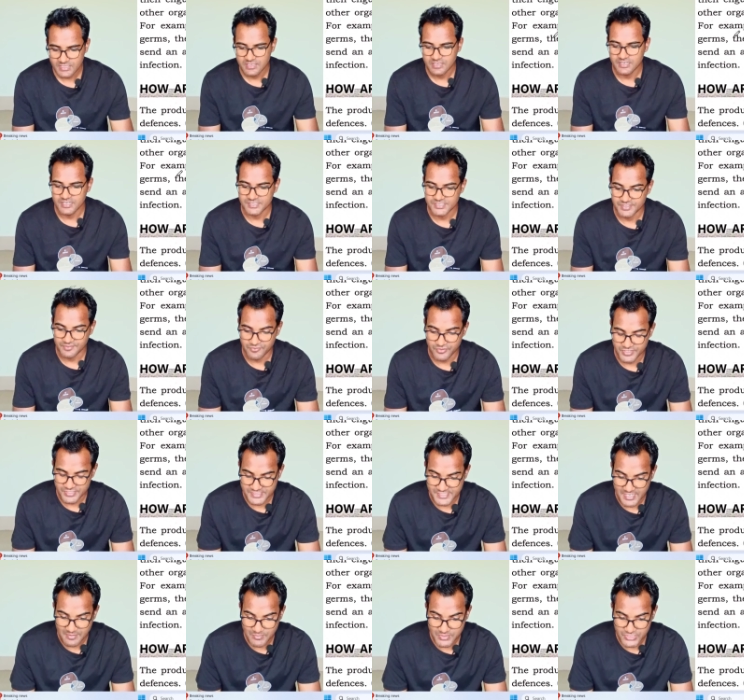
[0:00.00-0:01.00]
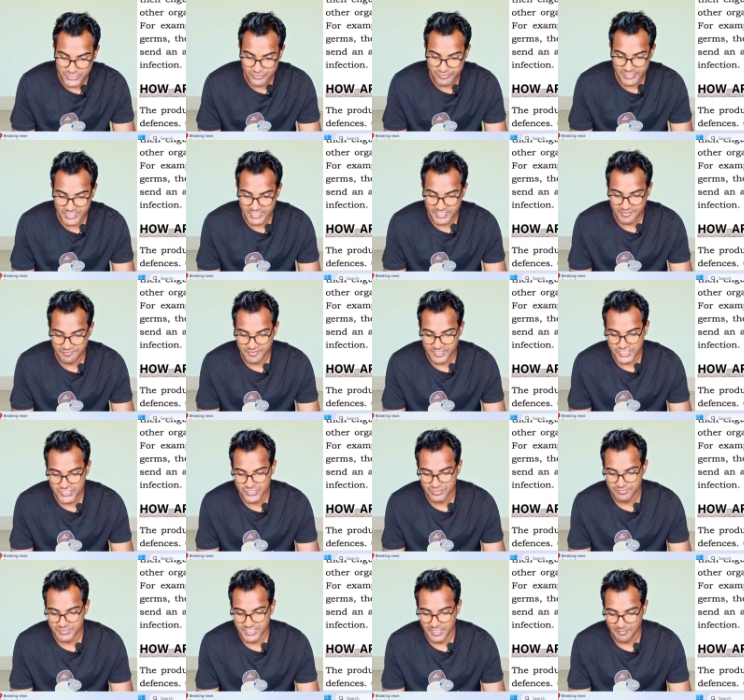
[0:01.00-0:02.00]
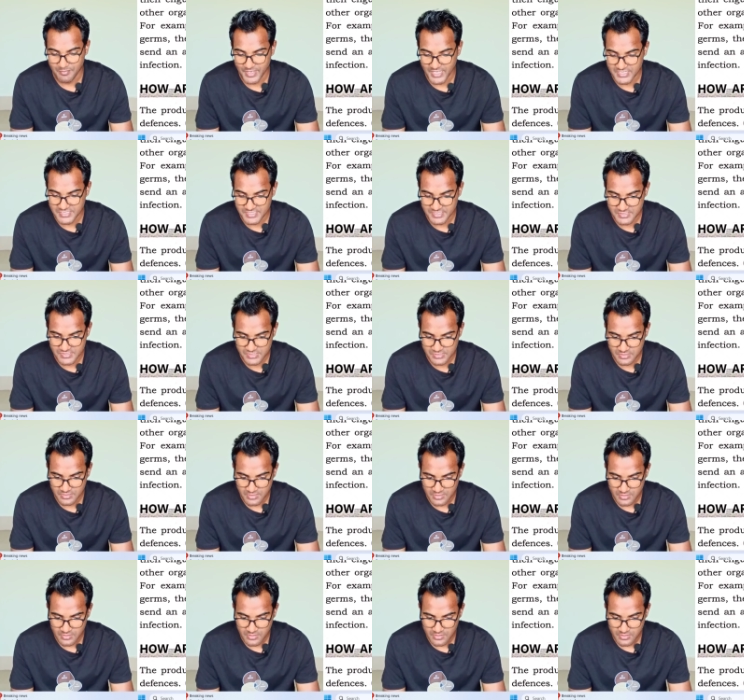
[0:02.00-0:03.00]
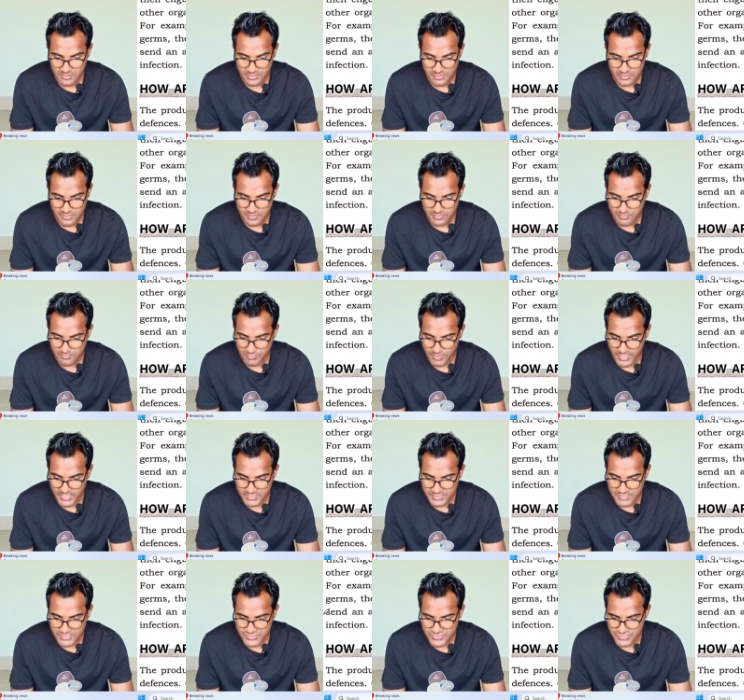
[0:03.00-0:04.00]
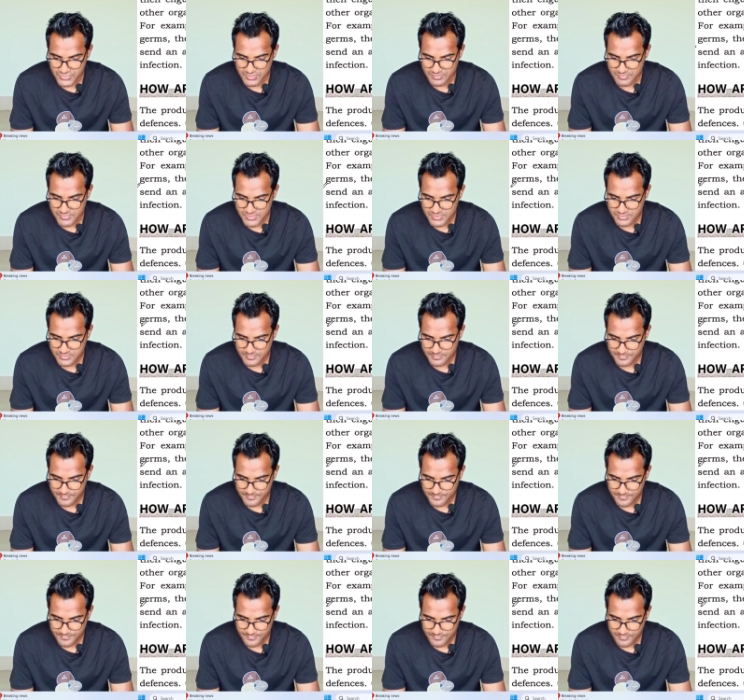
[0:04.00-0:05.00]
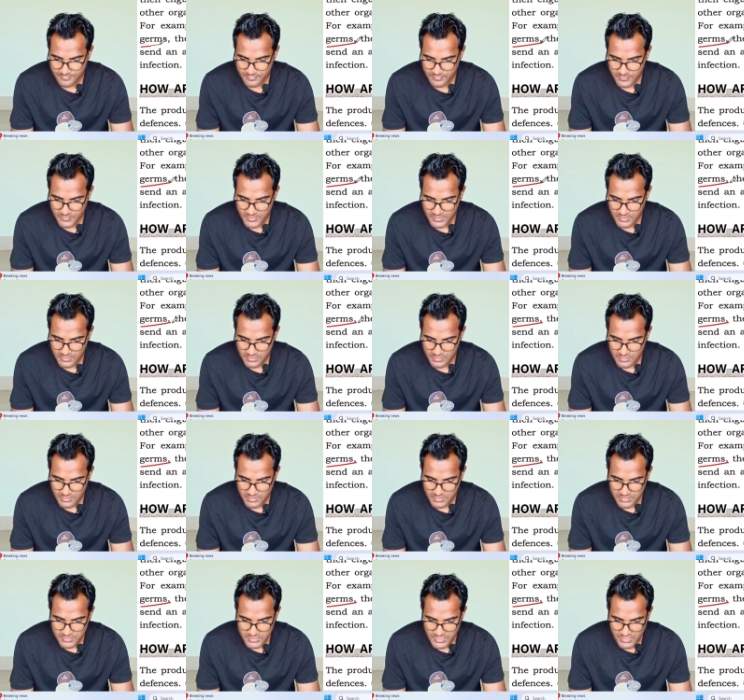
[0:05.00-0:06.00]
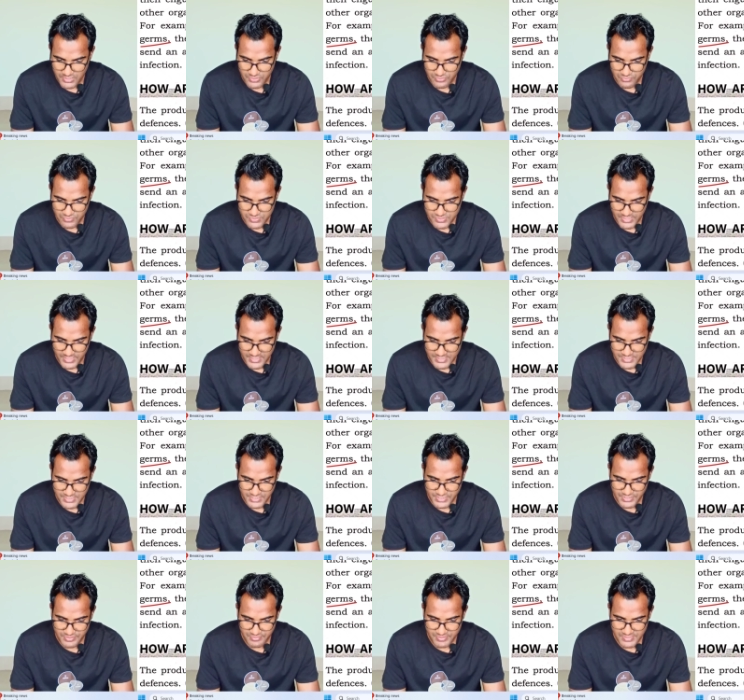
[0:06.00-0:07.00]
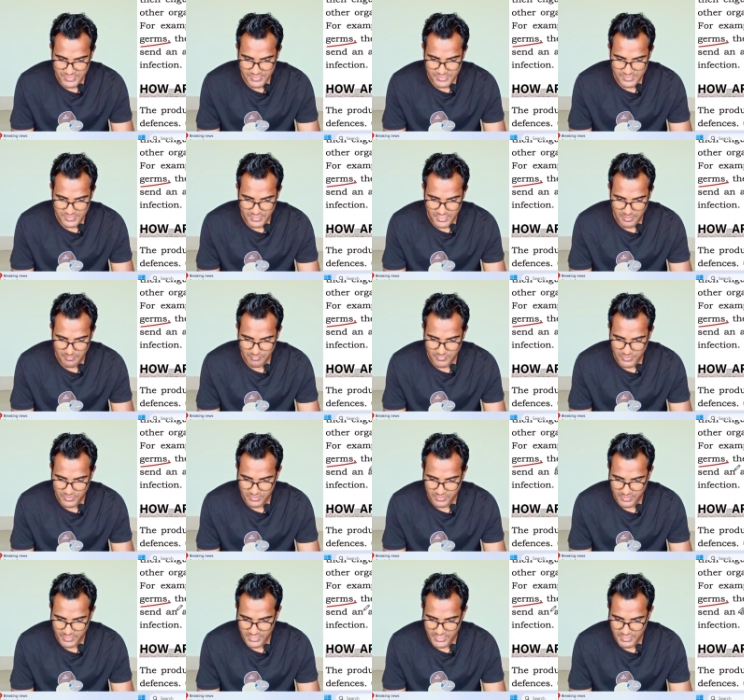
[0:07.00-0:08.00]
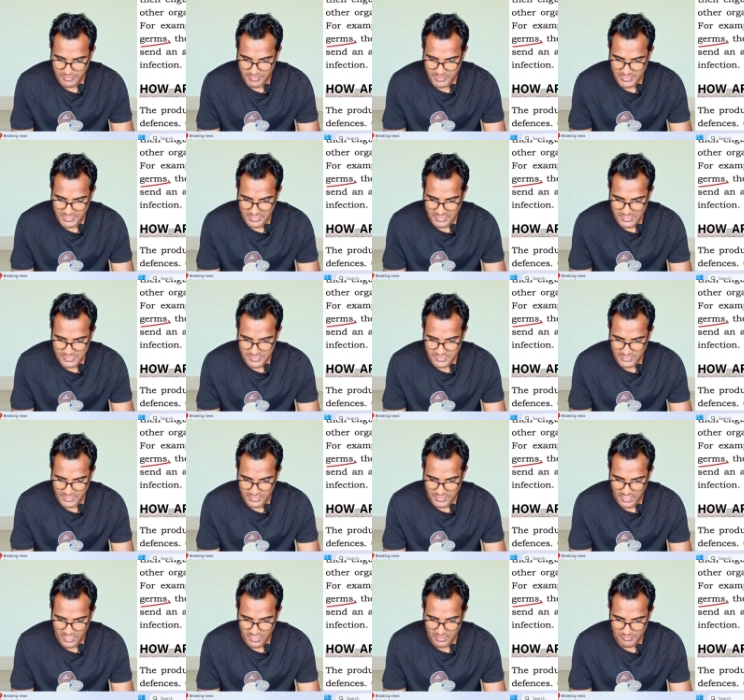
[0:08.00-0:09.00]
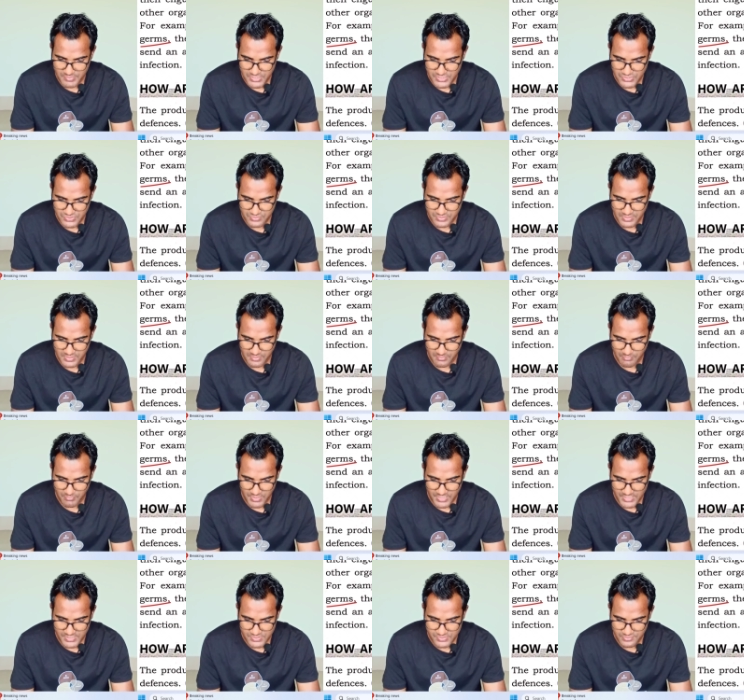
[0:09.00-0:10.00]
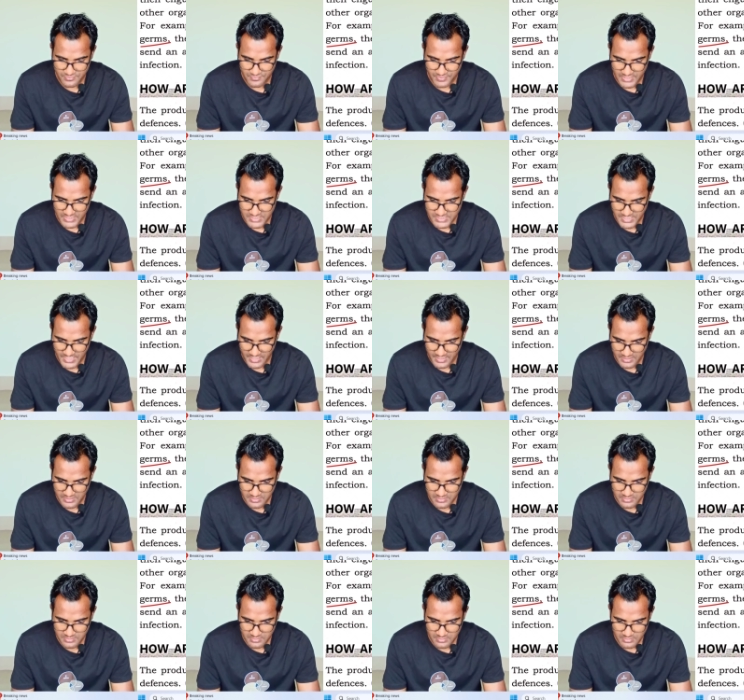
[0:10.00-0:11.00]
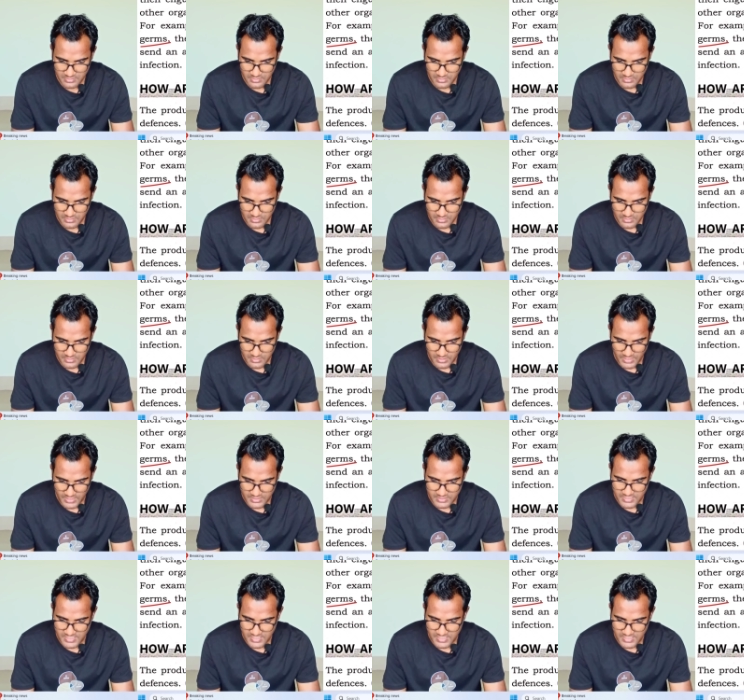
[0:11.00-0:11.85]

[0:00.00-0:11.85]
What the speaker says: Let's say, for example, during an invasion of the appendix by the germs, the leukocytes increases in number and immediately send an army to the place of attack and